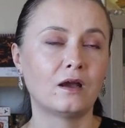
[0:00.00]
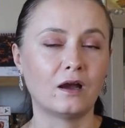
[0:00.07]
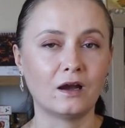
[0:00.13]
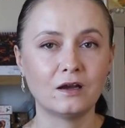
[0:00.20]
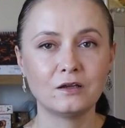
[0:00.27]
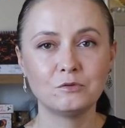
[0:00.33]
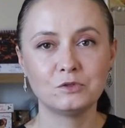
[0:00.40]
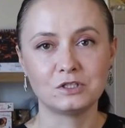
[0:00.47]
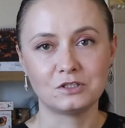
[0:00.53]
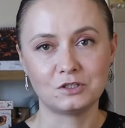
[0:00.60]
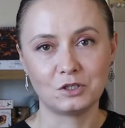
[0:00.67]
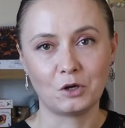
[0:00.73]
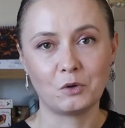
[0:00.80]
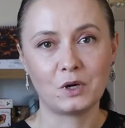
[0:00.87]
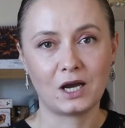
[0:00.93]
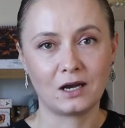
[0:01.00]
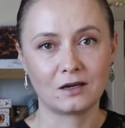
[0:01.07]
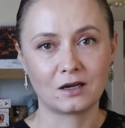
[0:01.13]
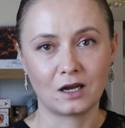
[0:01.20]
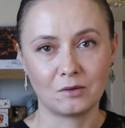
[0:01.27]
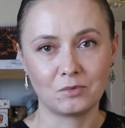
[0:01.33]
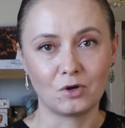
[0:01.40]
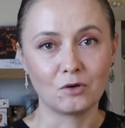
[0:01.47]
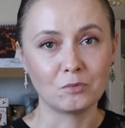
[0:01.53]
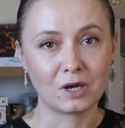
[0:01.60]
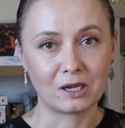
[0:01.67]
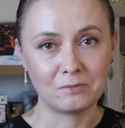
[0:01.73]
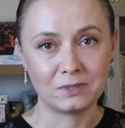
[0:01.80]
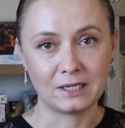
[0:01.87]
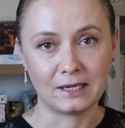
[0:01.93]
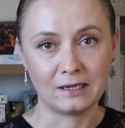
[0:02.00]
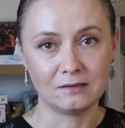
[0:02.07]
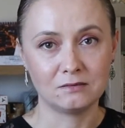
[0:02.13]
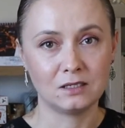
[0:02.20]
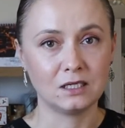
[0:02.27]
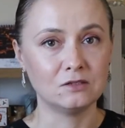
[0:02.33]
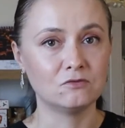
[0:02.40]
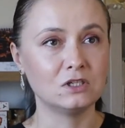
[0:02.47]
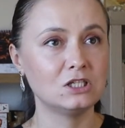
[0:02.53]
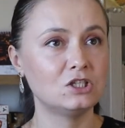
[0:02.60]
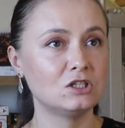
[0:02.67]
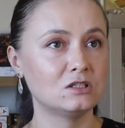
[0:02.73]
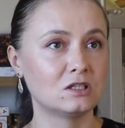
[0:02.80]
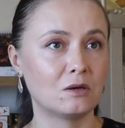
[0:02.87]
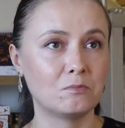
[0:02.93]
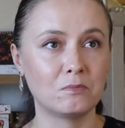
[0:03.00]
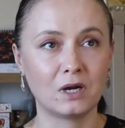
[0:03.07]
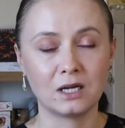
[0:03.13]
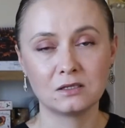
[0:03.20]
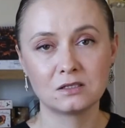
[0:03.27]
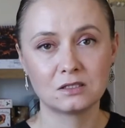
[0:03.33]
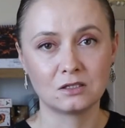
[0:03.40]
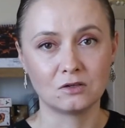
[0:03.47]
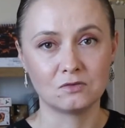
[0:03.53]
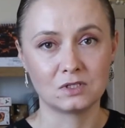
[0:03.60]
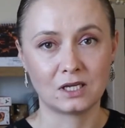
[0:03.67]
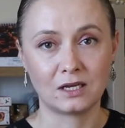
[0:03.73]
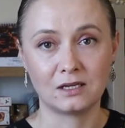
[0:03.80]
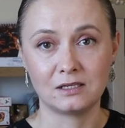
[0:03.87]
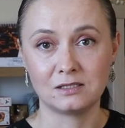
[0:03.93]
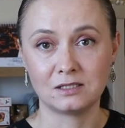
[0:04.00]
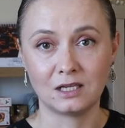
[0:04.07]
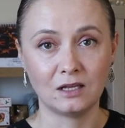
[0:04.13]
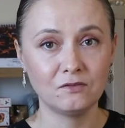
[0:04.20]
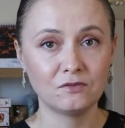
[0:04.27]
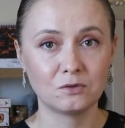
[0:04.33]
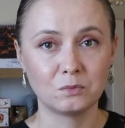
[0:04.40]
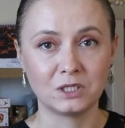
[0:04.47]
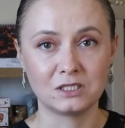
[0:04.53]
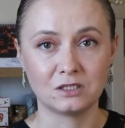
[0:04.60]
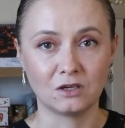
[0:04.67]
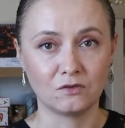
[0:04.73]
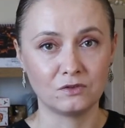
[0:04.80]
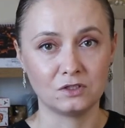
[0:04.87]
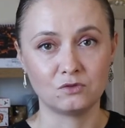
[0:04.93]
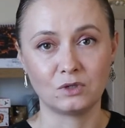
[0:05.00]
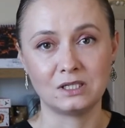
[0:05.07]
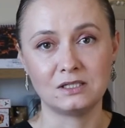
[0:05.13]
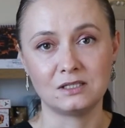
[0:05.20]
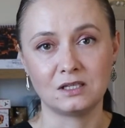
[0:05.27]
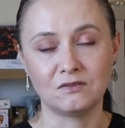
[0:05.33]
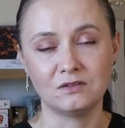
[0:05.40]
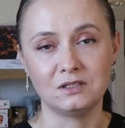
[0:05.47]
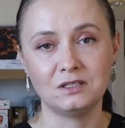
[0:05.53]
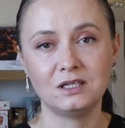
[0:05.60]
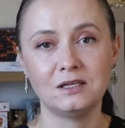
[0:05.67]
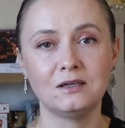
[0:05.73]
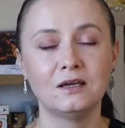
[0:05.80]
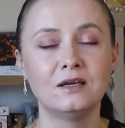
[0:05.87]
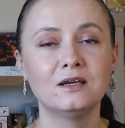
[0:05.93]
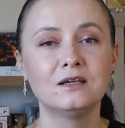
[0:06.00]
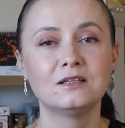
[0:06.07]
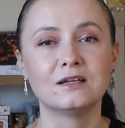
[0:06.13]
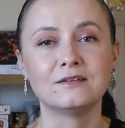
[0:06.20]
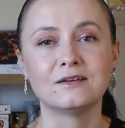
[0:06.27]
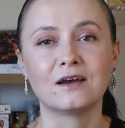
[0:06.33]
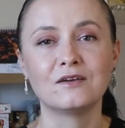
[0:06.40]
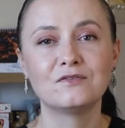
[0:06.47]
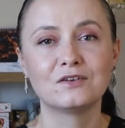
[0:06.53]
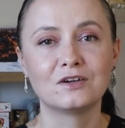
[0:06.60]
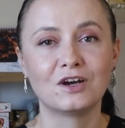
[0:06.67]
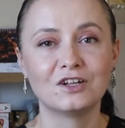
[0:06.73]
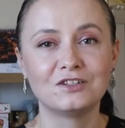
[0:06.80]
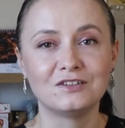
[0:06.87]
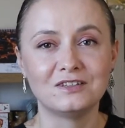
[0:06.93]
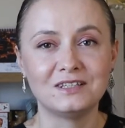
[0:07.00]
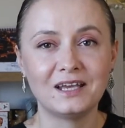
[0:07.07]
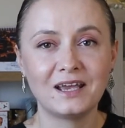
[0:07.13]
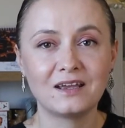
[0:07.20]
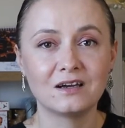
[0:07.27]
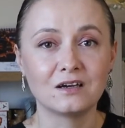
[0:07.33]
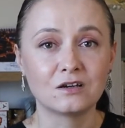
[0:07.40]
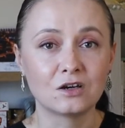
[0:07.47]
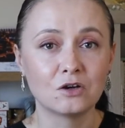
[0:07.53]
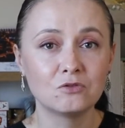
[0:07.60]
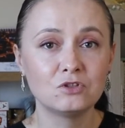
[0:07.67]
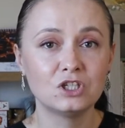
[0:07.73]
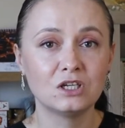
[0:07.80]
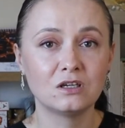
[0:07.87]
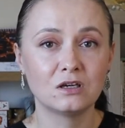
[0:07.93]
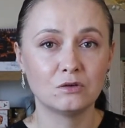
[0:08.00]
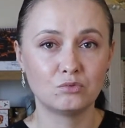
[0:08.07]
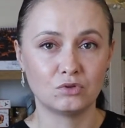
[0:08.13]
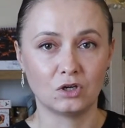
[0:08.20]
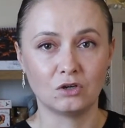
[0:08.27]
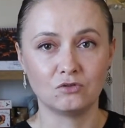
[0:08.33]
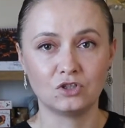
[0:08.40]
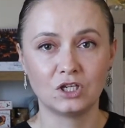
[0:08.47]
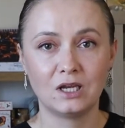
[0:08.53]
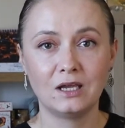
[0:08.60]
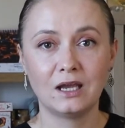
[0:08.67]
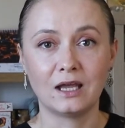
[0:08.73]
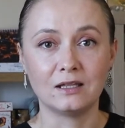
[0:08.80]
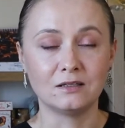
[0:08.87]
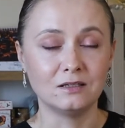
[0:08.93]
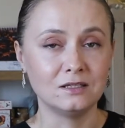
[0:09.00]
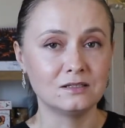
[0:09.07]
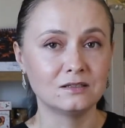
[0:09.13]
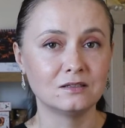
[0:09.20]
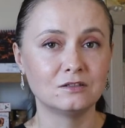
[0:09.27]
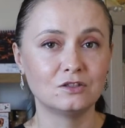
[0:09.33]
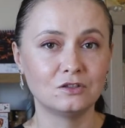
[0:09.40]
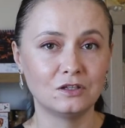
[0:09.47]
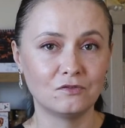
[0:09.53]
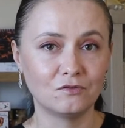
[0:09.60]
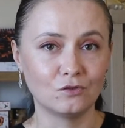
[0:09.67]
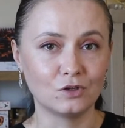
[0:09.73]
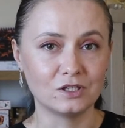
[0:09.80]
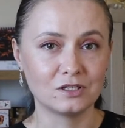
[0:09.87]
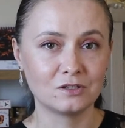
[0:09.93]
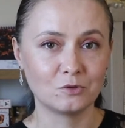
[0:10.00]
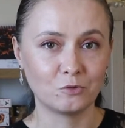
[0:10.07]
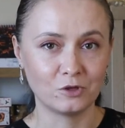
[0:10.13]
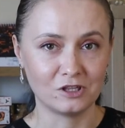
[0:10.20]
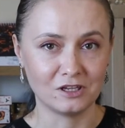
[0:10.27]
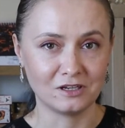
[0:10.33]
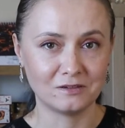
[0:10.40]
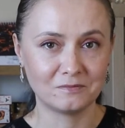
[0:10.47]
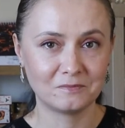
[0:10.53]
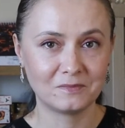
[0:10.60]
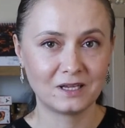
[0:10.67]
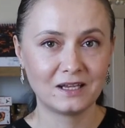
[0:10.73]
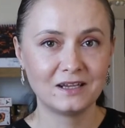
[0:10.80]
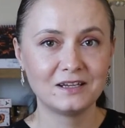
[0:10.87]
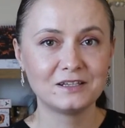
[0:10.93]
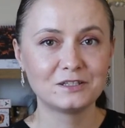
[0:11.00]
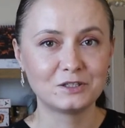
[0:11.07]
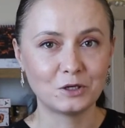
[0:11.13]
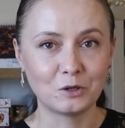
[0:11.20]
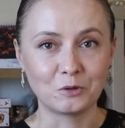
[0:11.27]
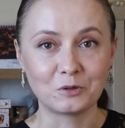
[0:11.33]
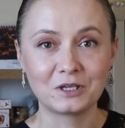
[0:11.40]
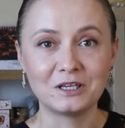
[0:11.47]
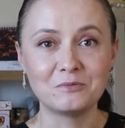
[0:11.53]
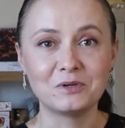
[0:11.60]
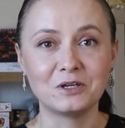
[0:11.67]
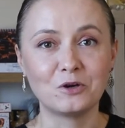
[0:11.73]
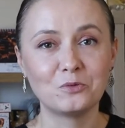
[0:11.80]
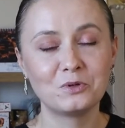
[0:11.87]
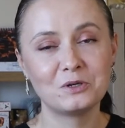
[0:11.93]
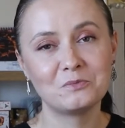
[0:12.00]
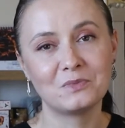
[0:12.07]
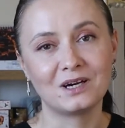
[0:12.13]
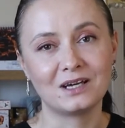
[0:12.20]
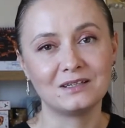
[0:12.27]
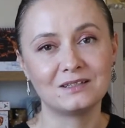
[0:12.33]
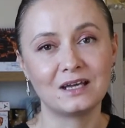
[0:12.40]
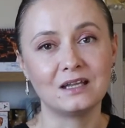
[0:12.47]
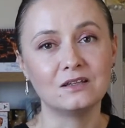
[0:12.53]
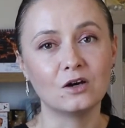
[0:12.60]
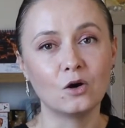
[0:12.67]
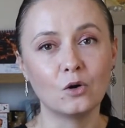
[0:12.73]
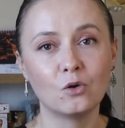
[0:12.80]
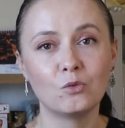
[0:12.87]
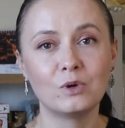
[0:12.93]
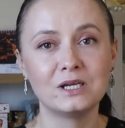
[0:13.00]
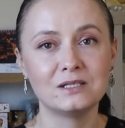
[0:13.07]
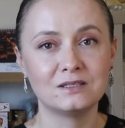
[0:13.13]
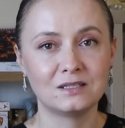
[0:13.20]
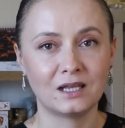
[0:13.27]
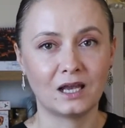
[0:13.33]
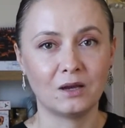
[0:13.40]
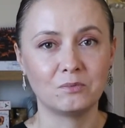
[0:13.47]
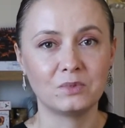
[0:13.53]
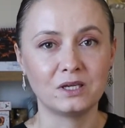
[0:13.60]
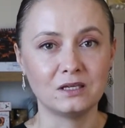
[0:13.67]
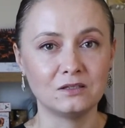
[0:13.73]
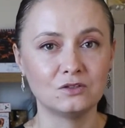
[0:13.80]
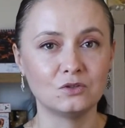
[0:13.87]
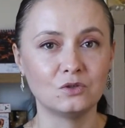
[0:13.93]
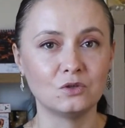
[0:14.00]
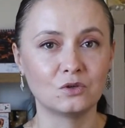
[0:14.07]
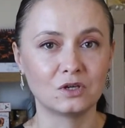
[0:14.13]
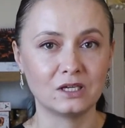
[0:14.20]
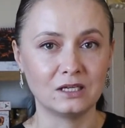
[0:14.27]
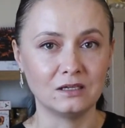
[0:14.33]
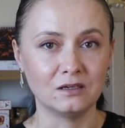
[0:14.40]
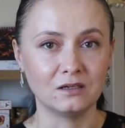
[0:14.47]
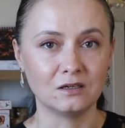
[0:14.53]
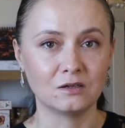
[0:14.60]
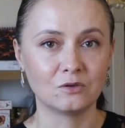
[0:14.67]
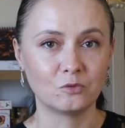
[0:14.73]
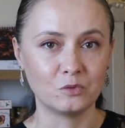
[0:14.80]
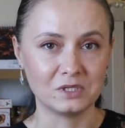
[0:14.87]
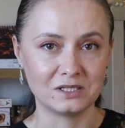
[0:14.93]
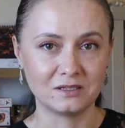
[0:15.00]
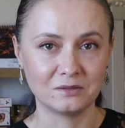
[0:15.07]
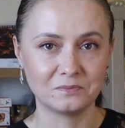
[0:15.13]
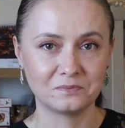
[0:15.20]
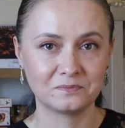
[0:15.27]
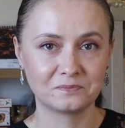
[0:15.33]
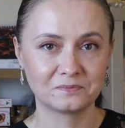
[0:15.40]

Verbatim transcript: I was so hung up on my plan and reaching some milestones I had set for myself in 2017 that I forgot to take a coaching approach and listen to the voice within. So keep an open mind and always tap into your inner wisdom.